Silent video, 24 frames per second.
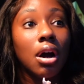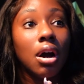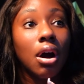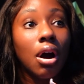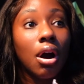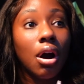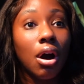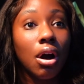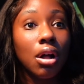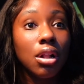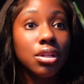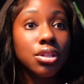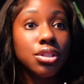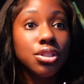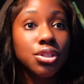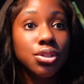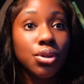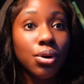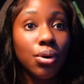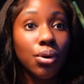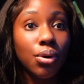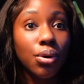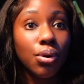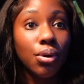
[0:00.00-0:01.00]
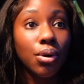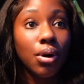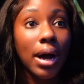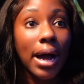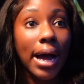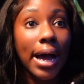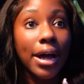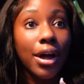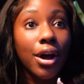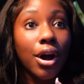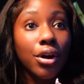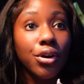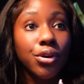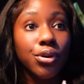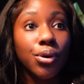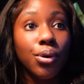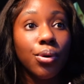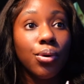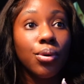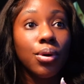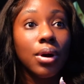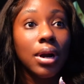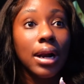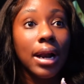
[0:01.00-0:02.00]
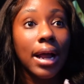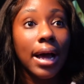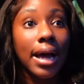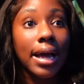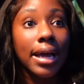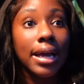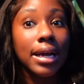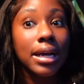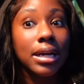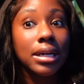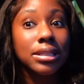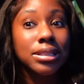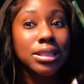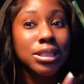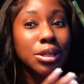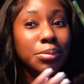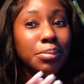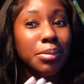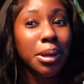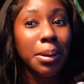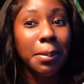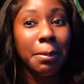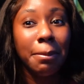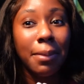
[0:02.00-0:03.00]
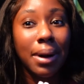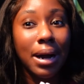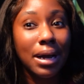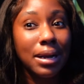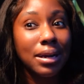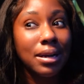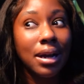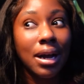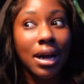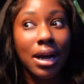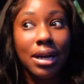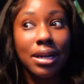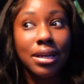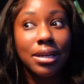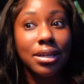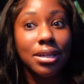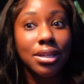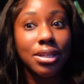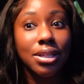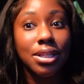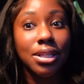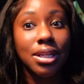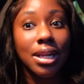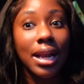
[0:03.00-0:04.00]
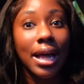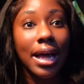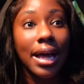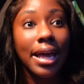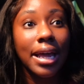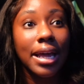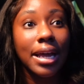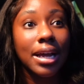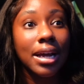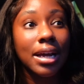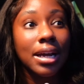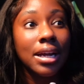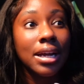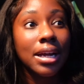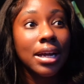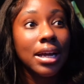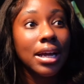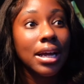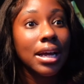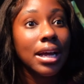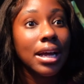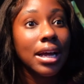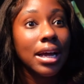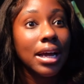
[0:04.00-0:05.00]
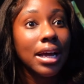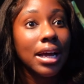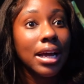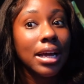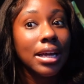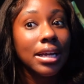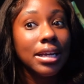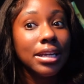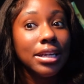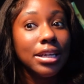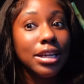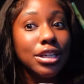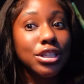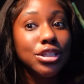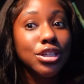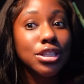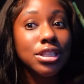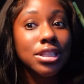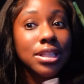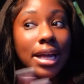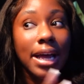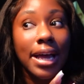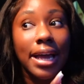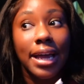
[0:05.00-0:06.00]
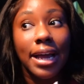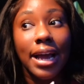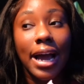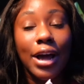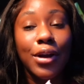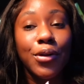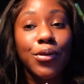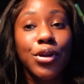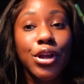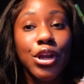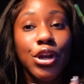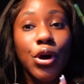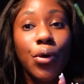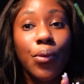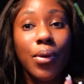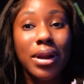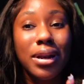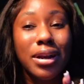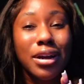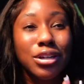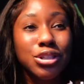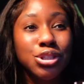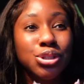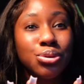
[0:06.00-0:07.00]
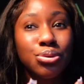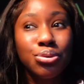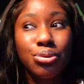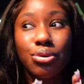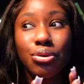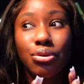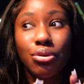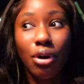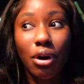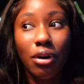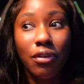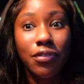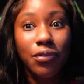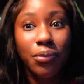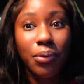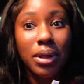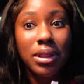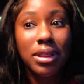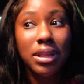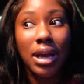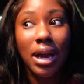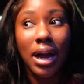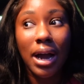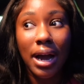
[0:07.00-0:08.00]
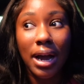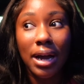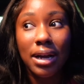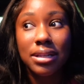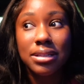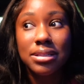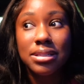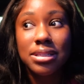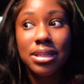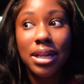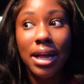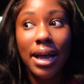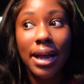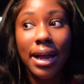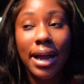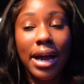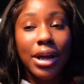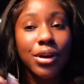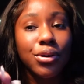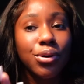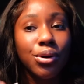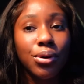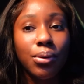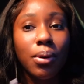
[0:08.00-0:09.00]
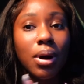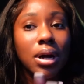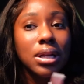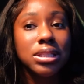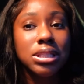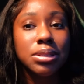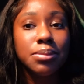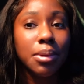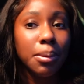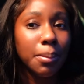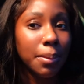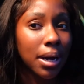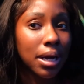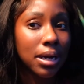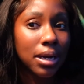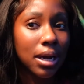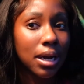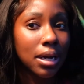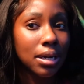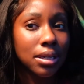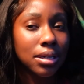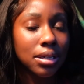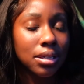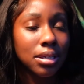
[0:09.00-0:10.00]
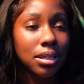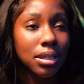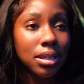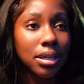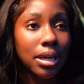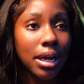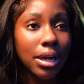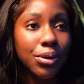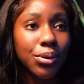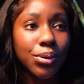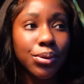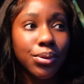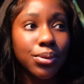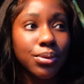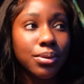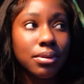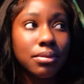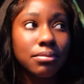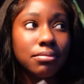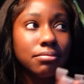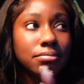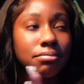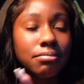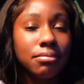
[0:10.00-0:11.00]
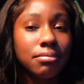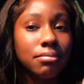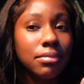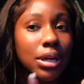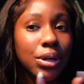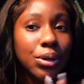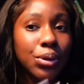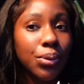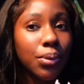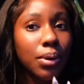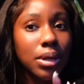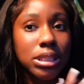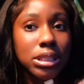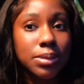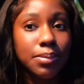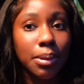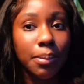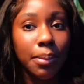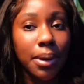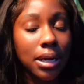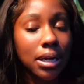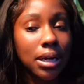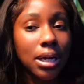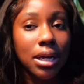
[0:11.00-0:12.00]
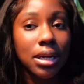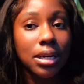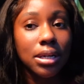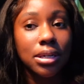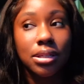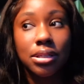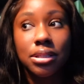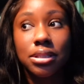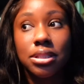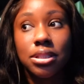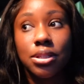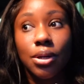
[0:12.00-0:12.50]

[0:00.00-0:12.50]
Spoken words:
Also, I don't like to be manhandled. Like, you're just like, I don't, you know, when they're too rough with your hands, like, I don't want to be manhandled. I don't want to be manhandled.